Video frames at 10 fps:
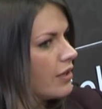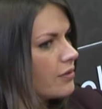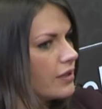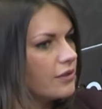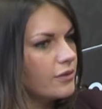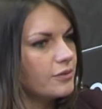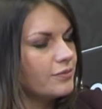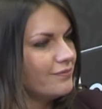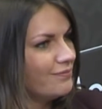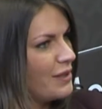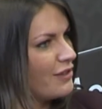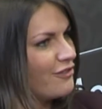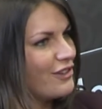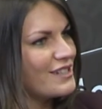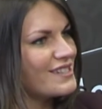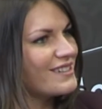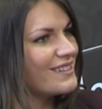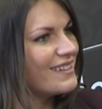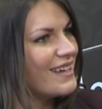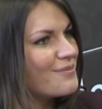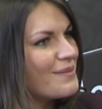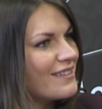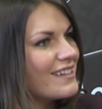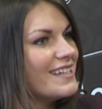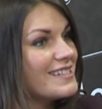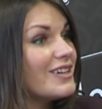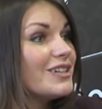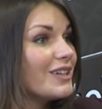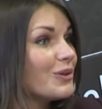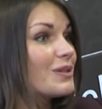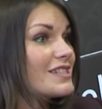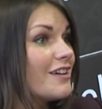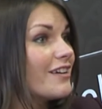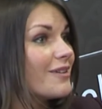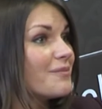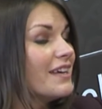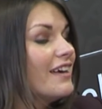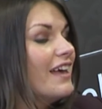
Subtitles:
he'll be the first to admit that he's learning all the time.